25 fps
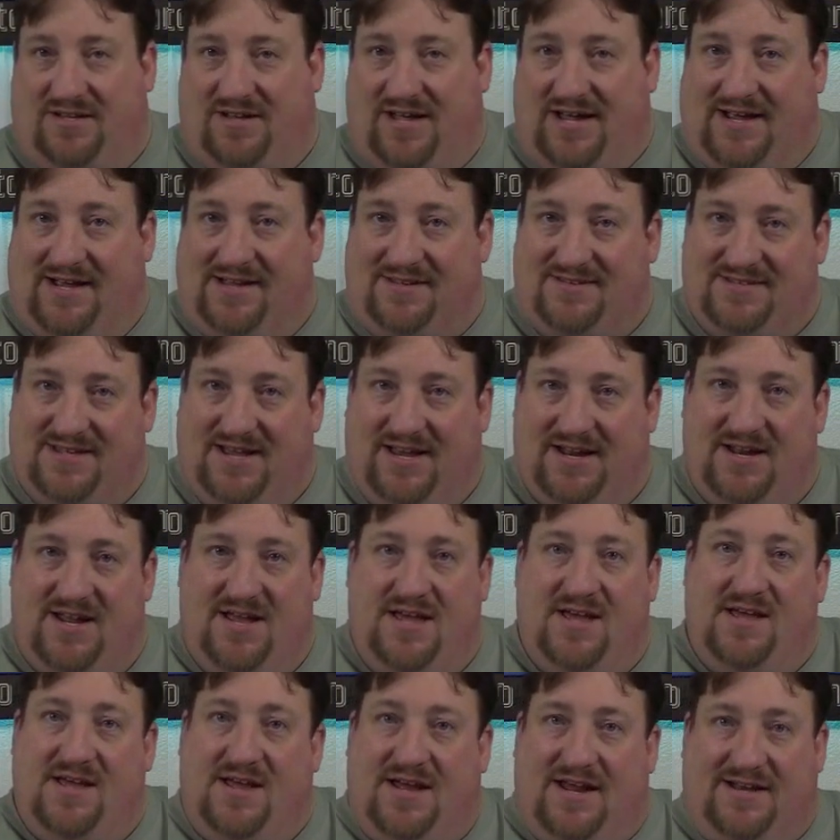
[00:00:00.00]
Like I said,
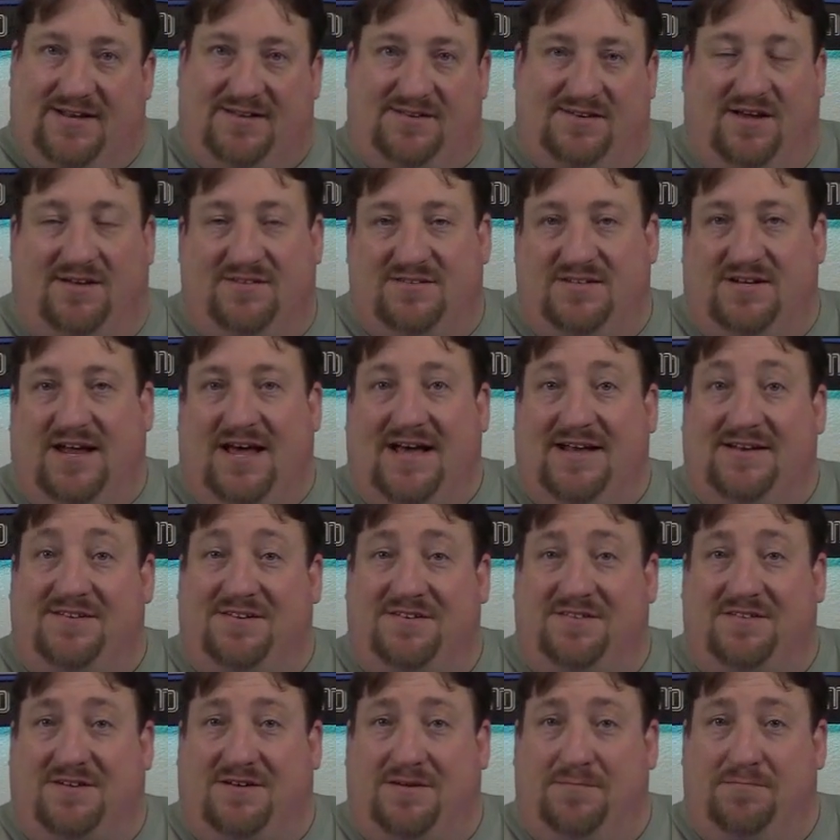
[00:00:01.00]
it doesn't add
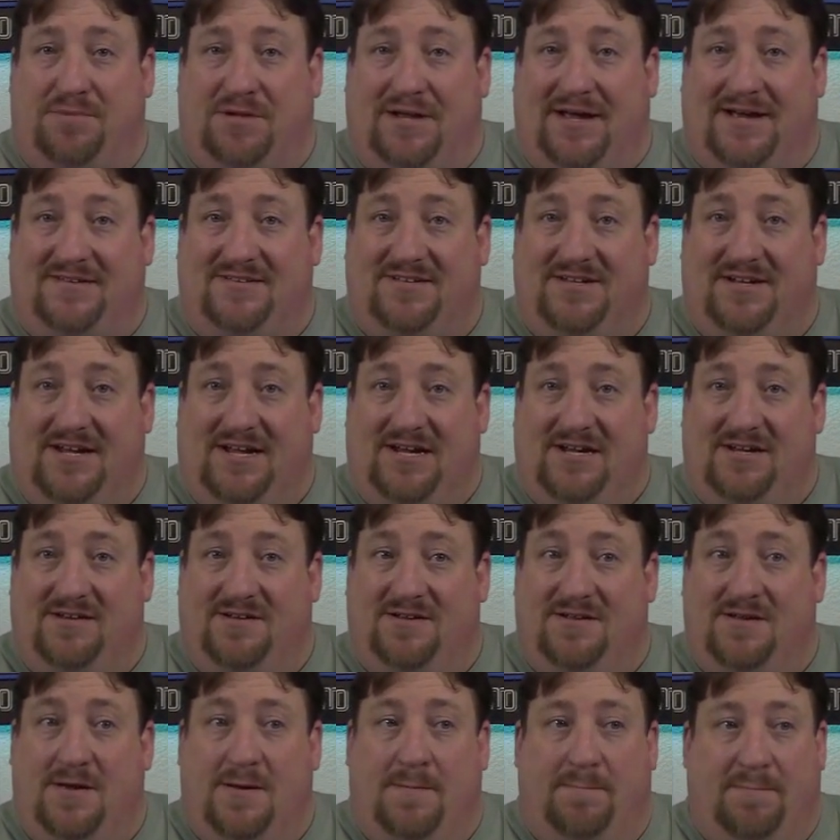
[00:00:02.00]
to the complexity,
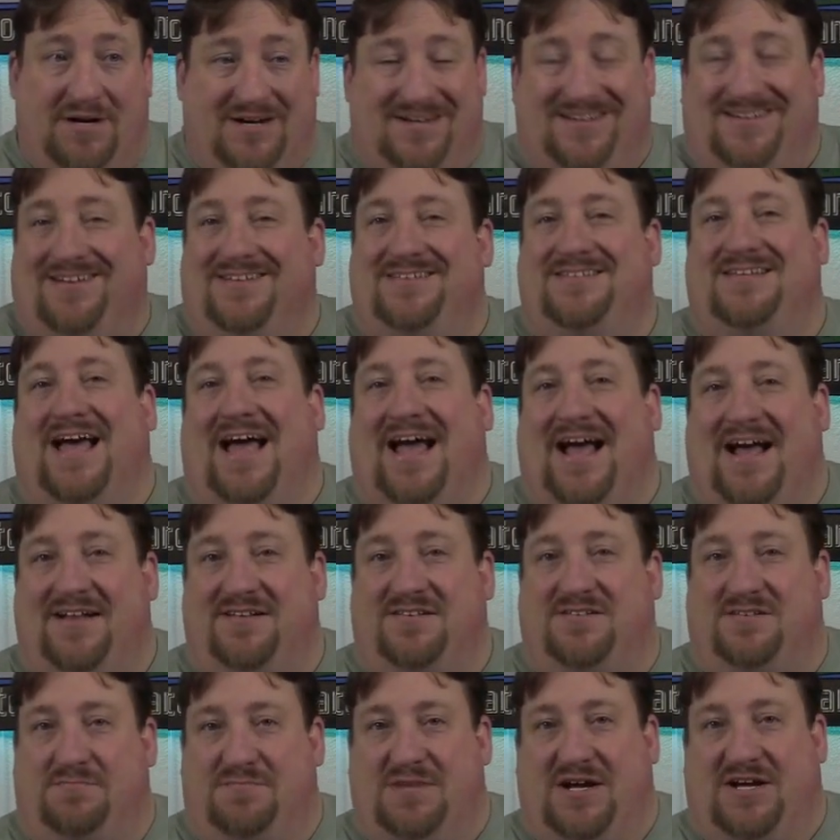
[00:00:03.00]
but it does
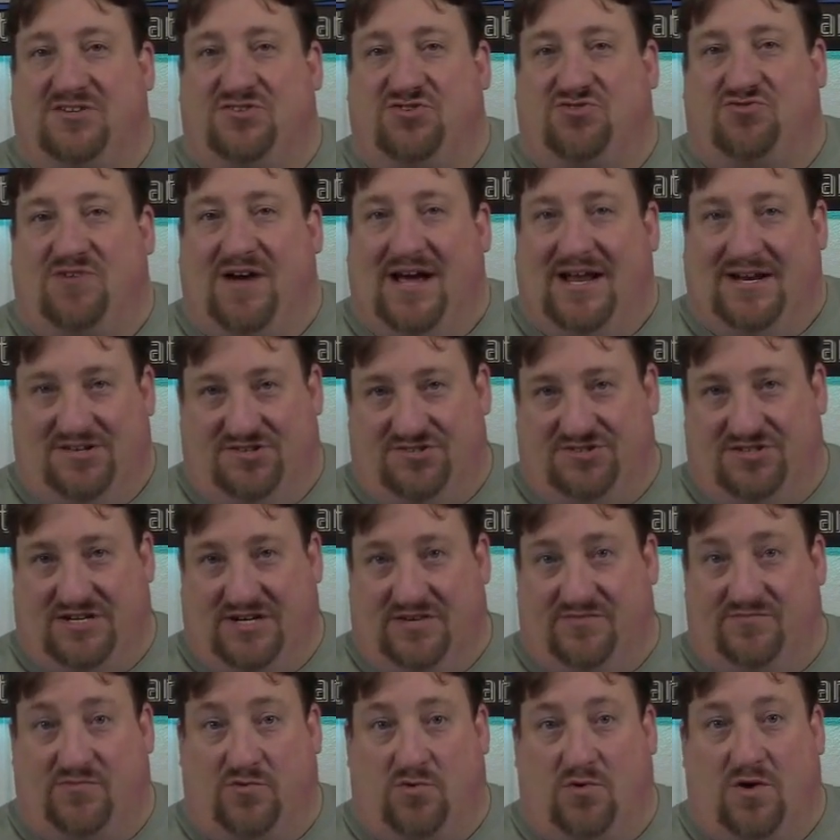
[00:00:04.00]
add some nice strategy
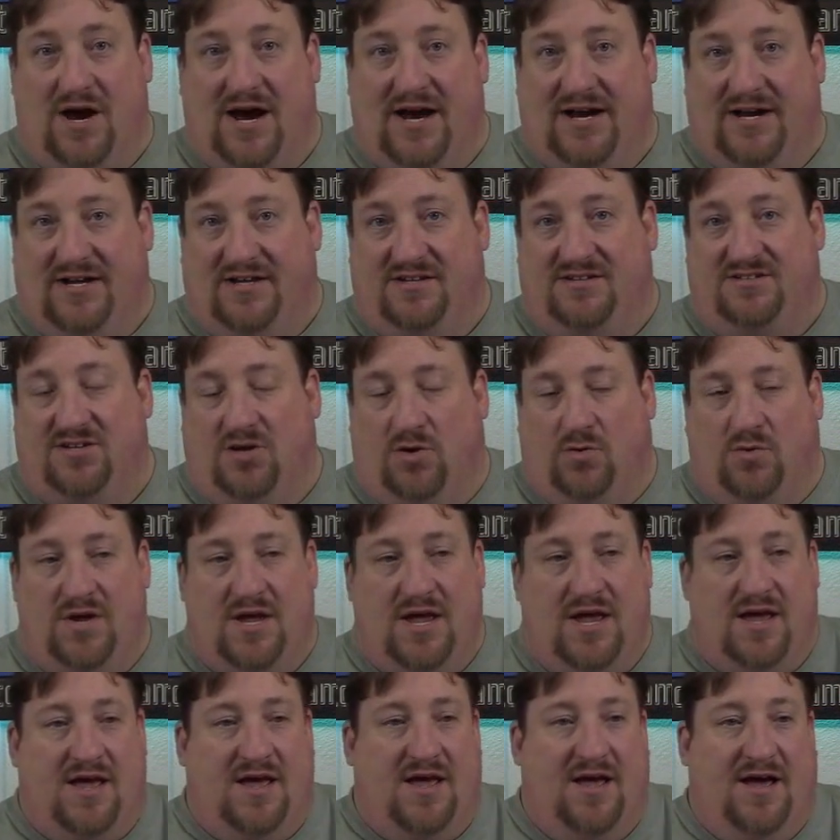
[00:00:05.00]
and variety. So
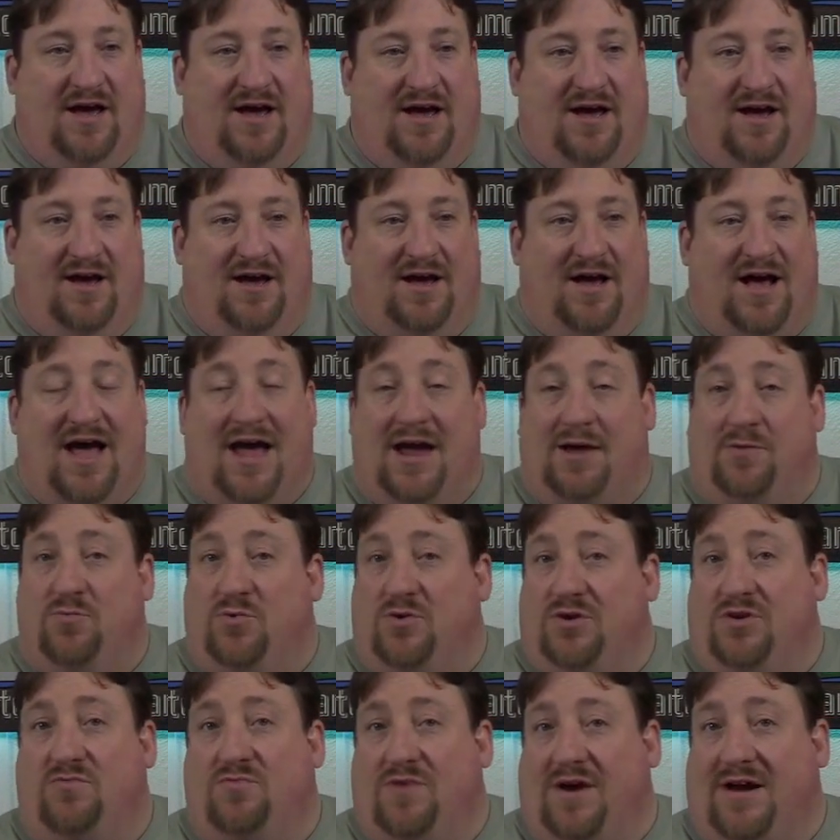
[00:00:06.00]
uh, I
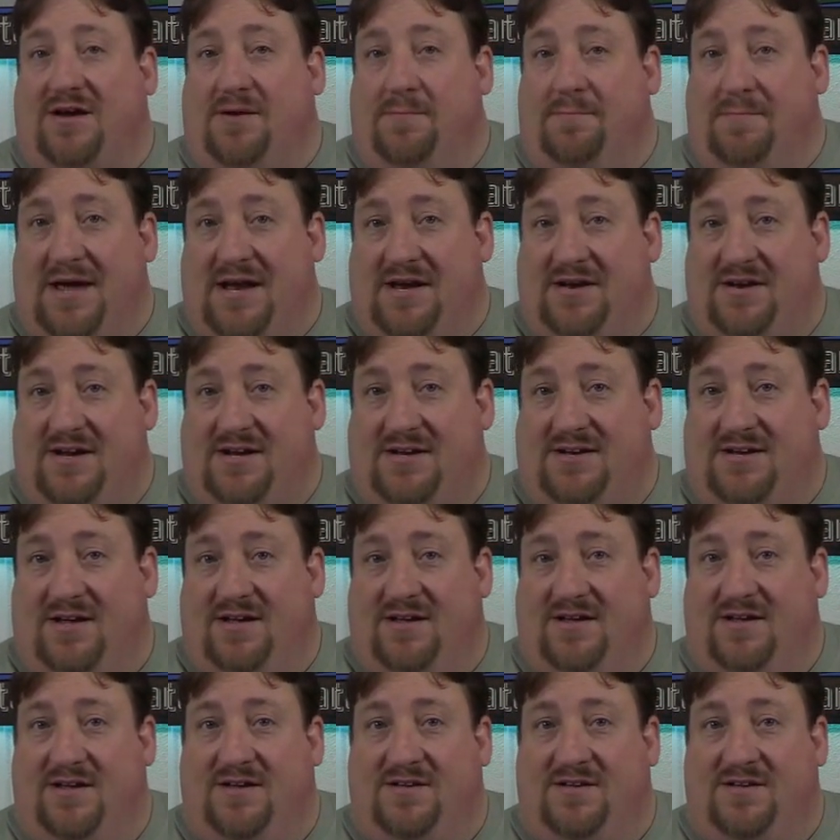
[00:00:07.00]
would recommend it.